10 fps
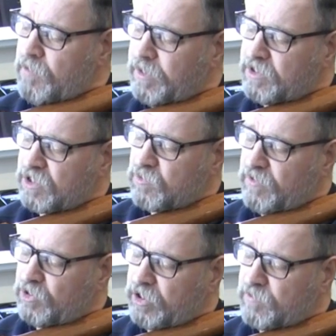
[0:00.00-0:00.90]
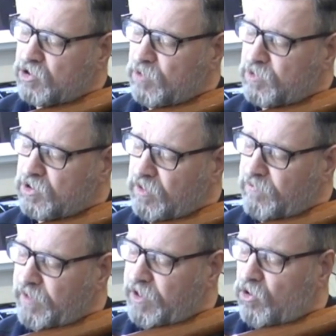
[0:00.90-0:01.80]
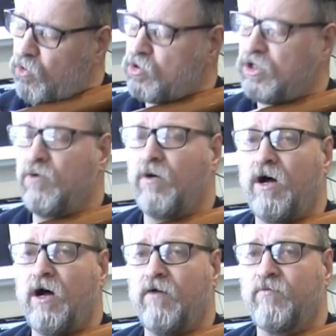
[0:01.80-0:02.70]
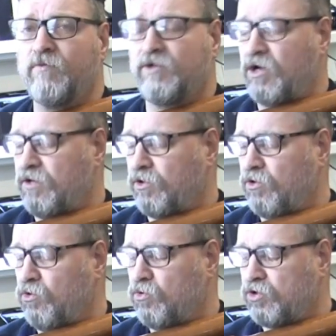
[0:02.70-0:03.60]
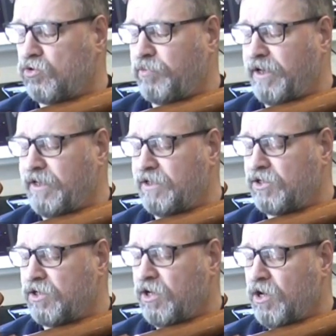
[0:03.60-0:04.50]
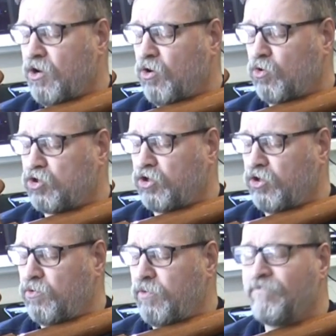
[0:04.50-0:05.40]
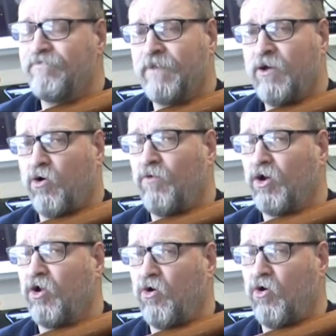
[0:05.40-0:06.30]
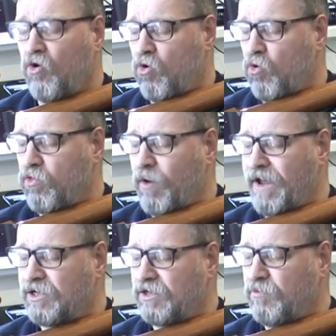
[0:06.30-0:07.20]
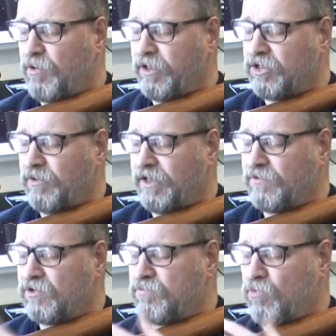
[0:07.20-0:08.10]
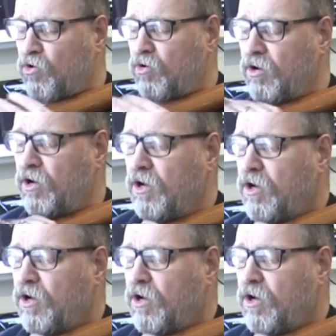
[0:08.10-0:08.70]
because that's where the trem stopper is going to fit. Also, I've tightened the claw springs or screw or the claw all the way into the body, so it gives us more